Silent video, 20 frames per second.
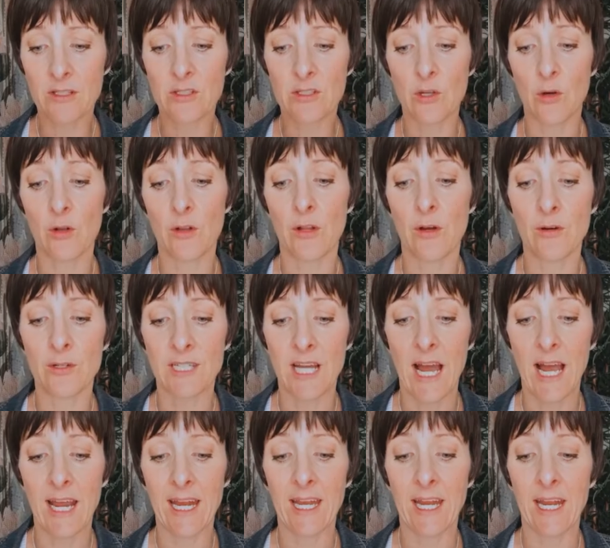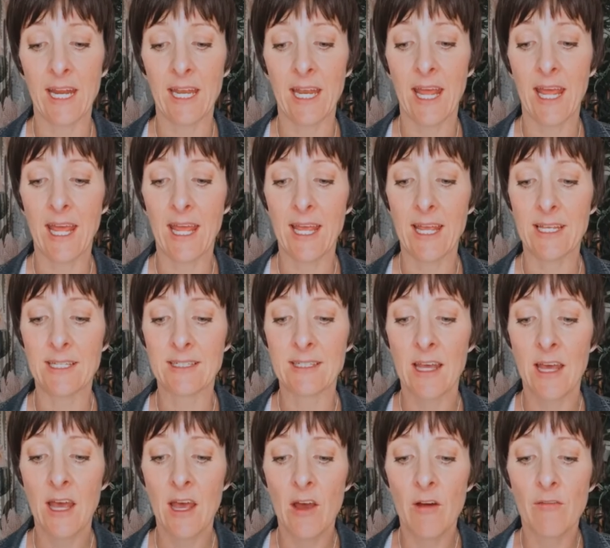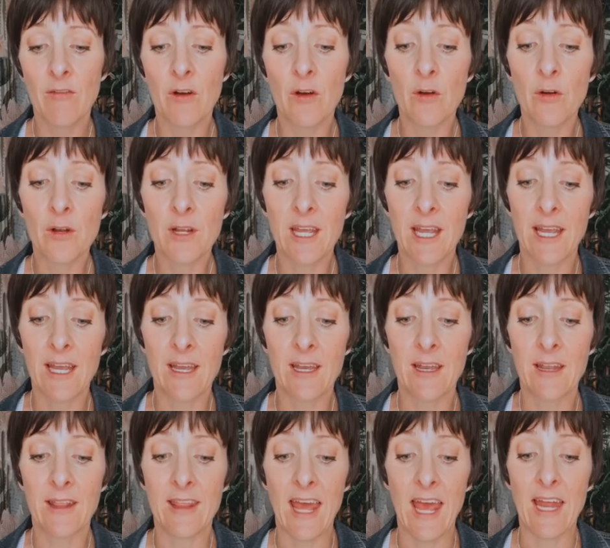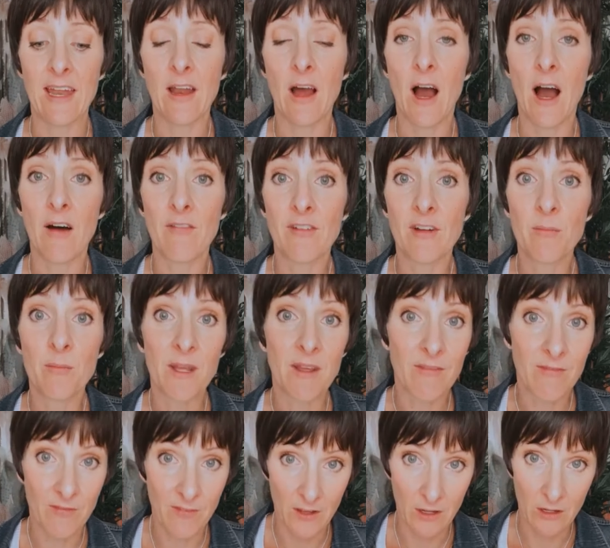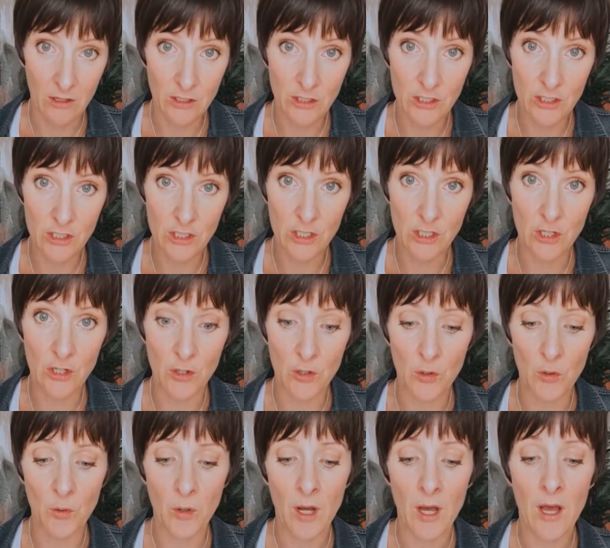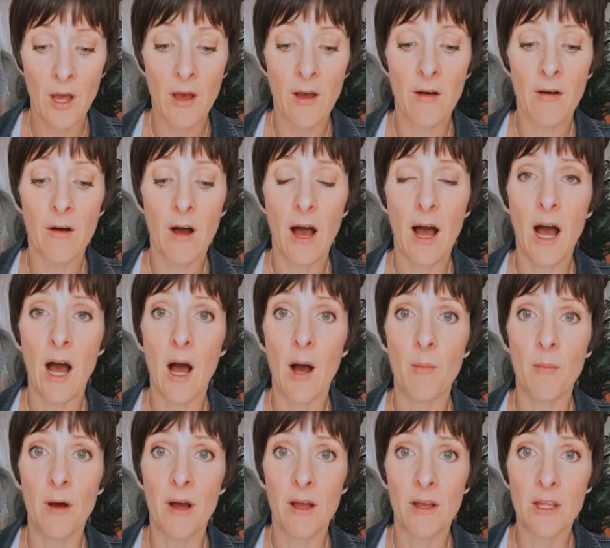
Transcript: solo dining is food can then often be filled to um,